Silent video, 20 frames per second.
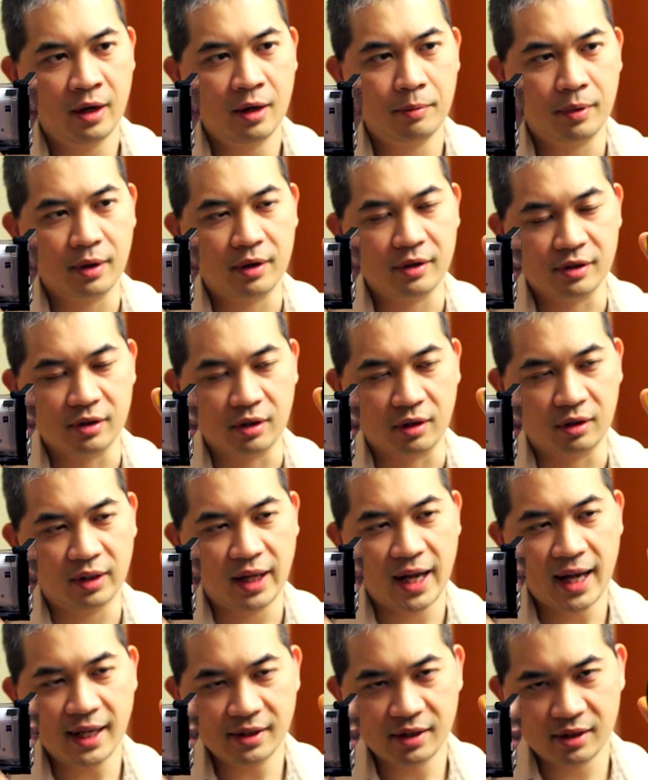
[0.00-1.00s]
because the
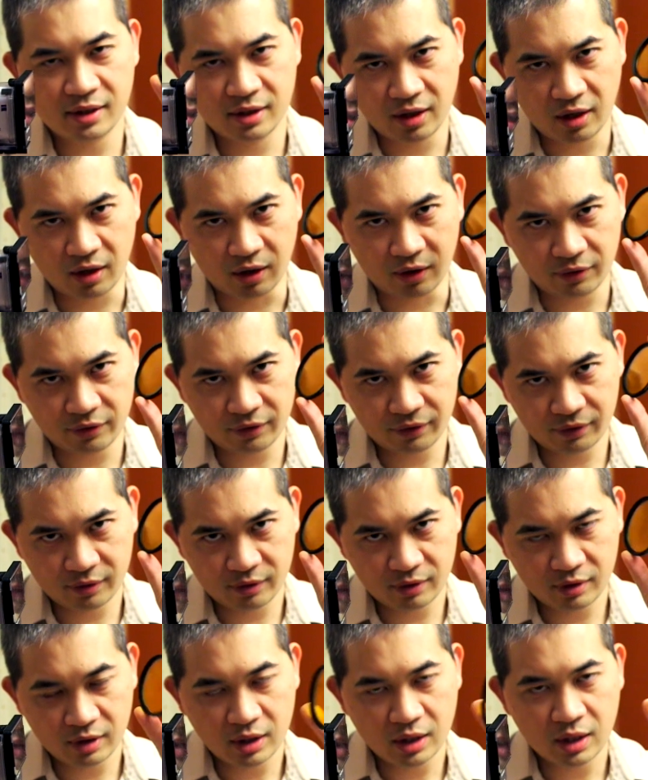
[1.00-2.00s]
glass itself
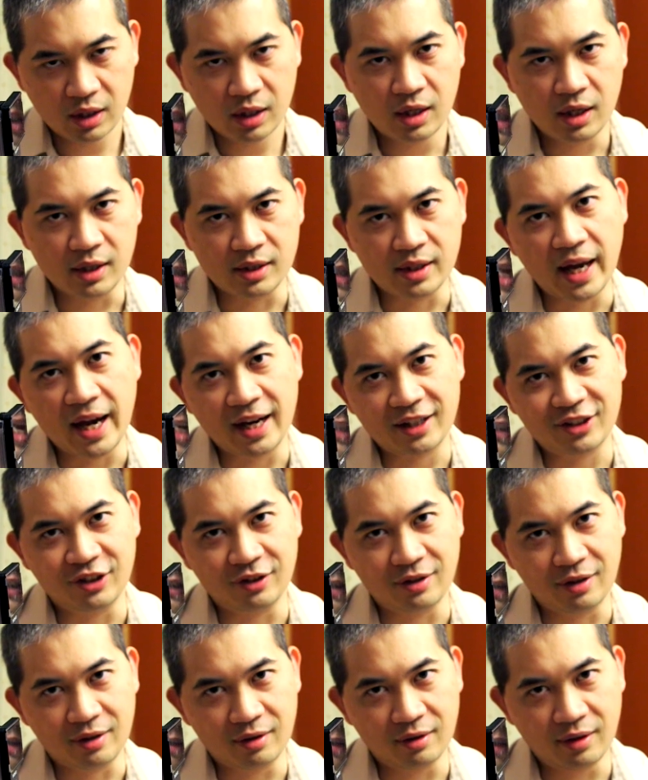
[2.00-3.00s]
is
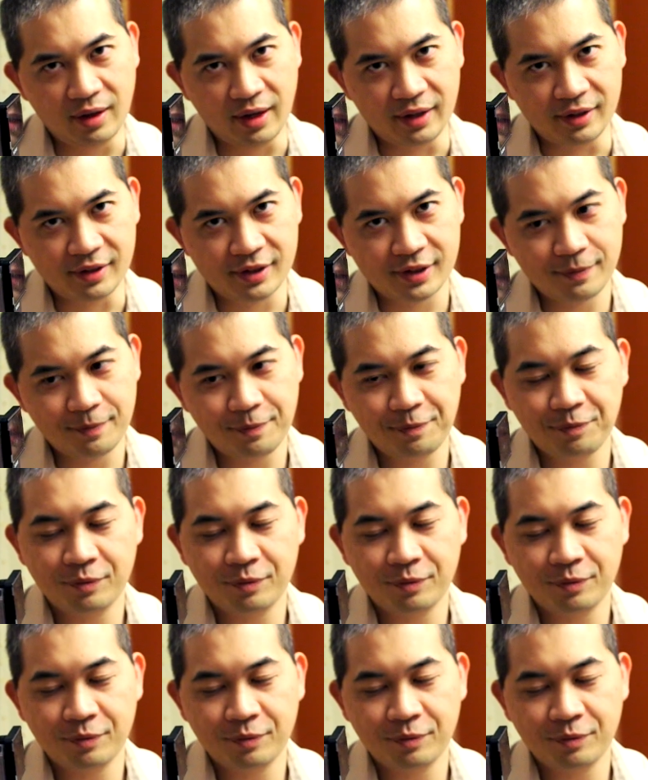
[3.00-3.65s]
acting like a lens.